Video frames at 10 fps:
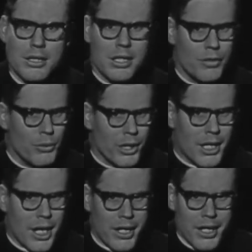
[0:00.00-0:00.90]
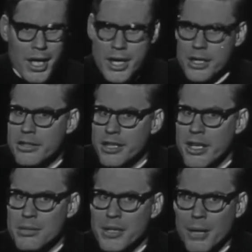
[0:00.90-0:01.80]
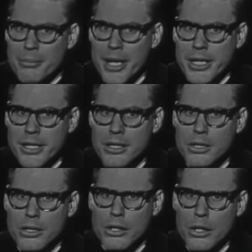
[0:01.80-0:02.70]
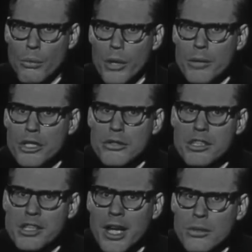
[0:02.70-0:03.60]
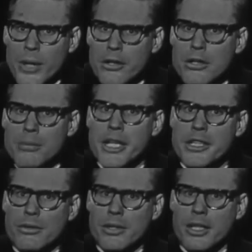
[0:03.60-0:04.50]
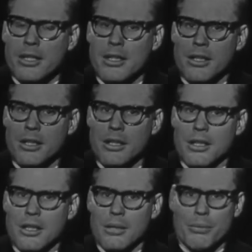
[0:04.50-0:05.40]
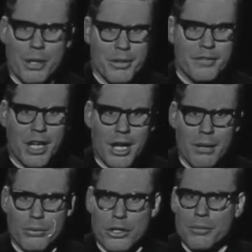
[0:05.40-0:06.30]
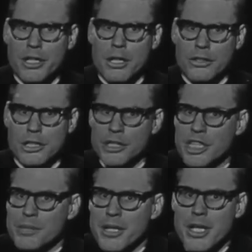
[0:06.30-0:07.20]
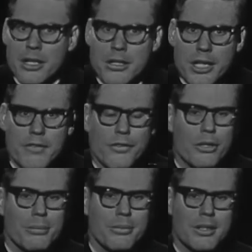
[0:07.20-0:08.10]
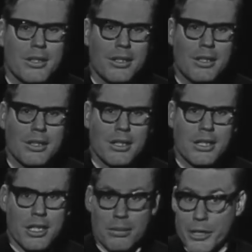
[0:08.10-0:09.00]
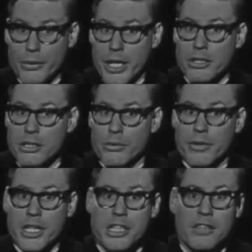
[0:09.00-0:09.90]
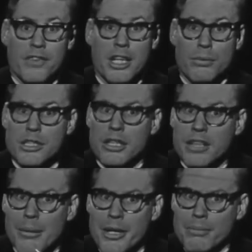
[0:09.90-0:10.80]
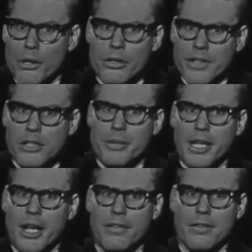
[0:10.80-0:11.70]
If you were God and had decided to become man, when would you decide to enter human history? In primitive times, when human culture was just beginning to take form? In the Middle Ages, when religious faith was the dominant motive in human life?